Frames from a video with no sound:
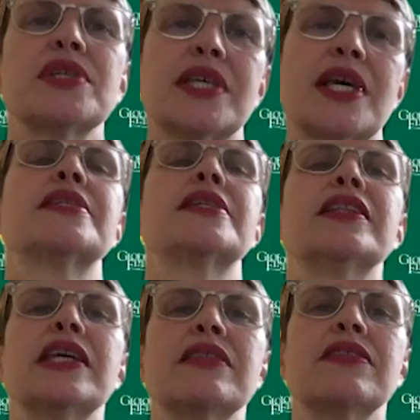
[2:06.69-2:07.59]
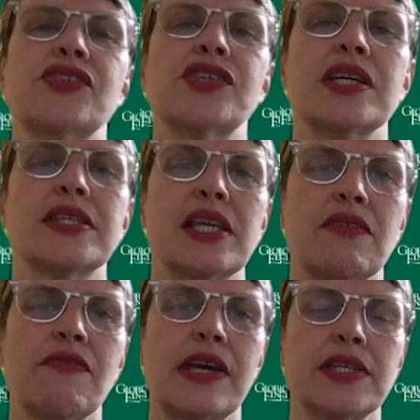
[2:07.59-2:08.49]
to assessing the, this year's
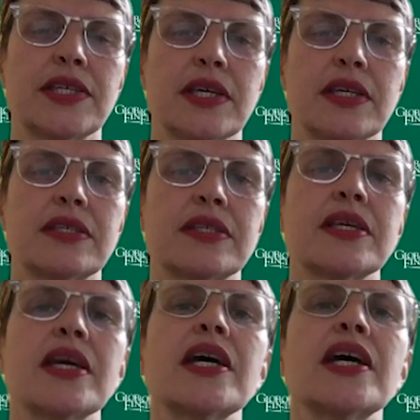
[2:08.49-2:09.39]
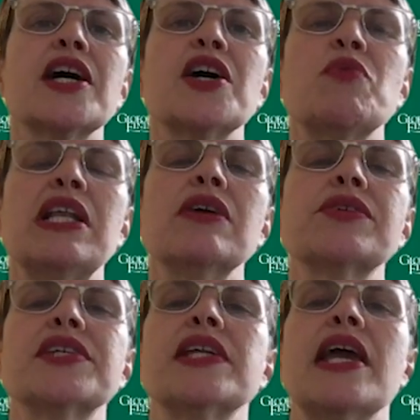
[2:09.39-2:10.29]
innovators, we
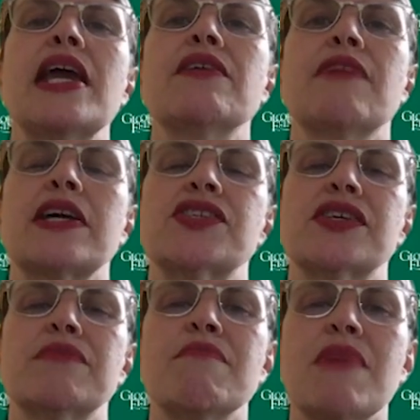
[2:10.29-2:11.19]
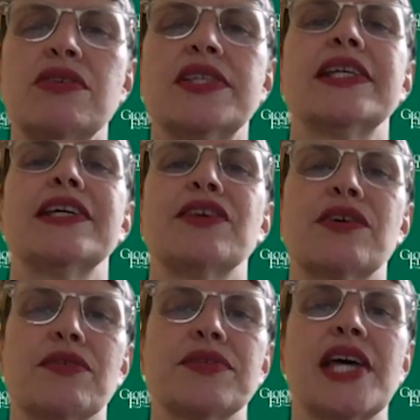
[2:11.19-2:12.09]
looked at innovation mostly in
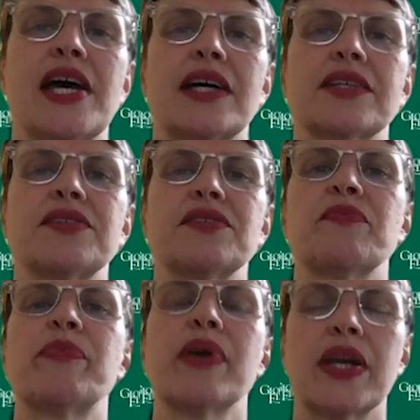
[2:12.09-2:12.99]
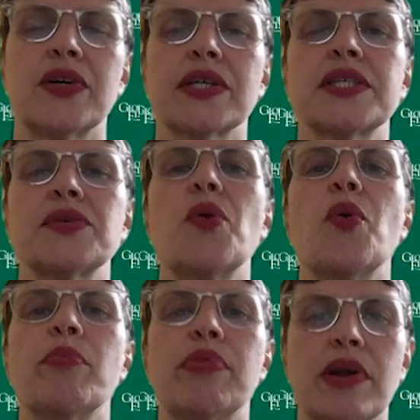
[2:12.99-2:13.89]
the context of product
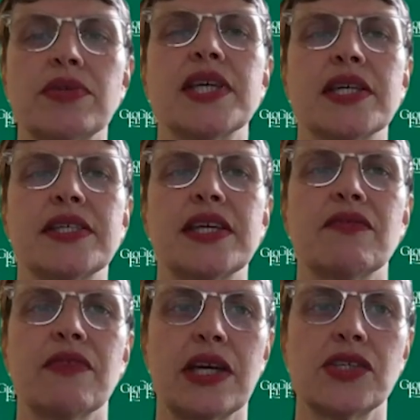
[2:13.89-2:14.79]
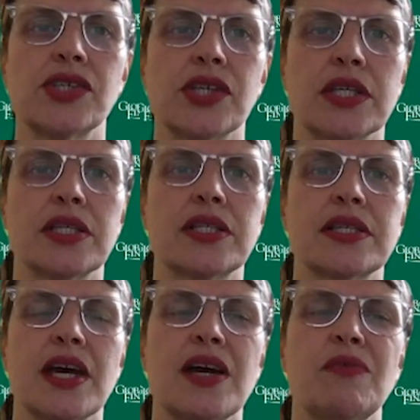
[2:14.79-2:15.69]
or process
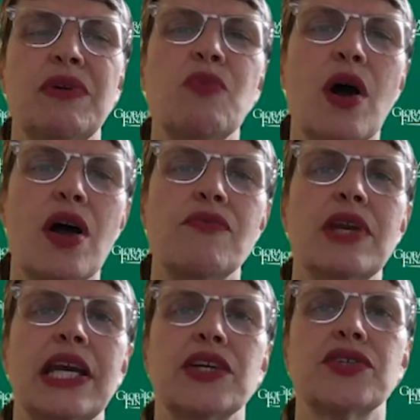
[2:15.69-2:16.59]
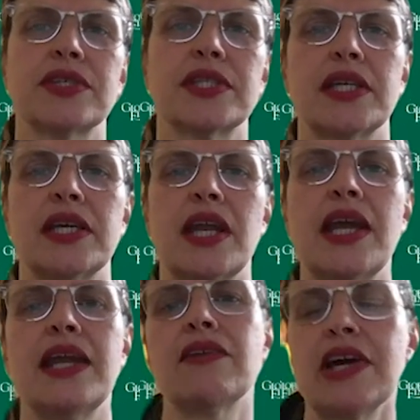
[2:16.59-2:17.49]
innovations. We weren't really interested
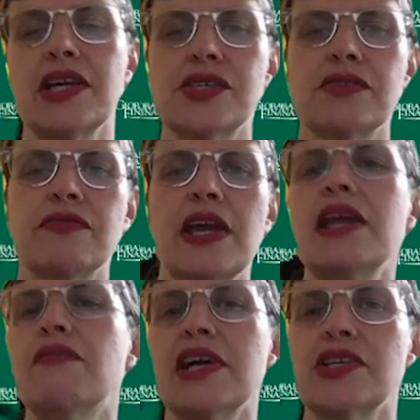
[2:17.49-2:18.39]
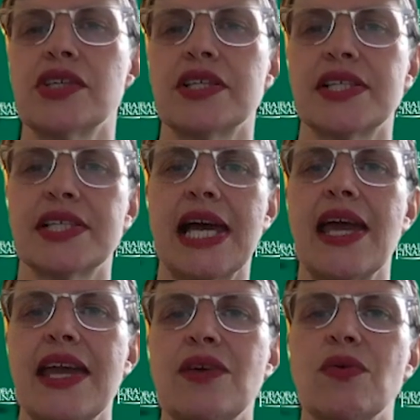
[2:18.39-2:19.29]
in innovation for innovation's
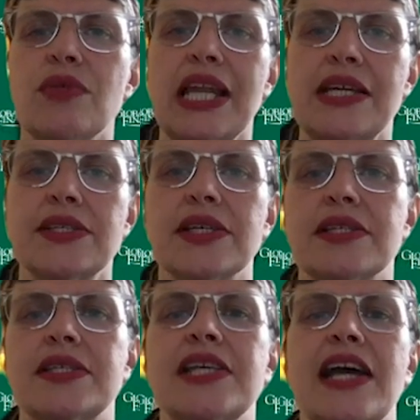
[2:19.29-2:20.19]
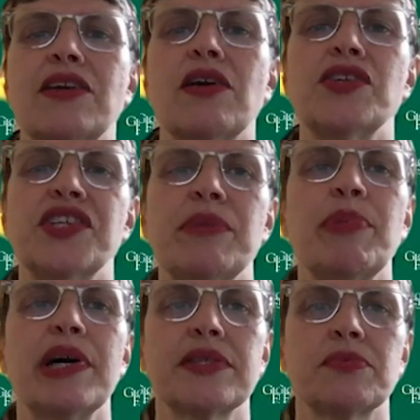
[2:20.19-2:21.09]
sake or the latest
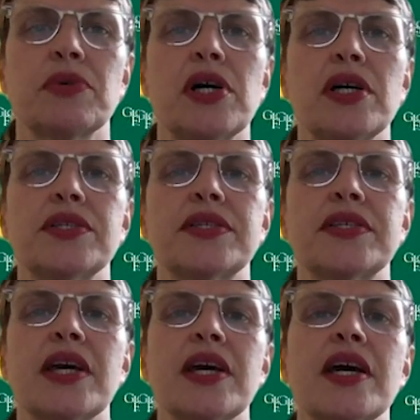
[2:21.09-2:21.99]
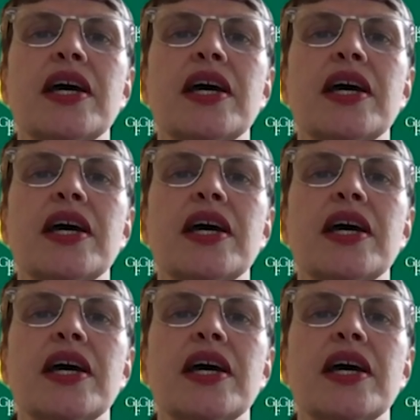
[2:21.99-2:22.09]
technology buzzwords.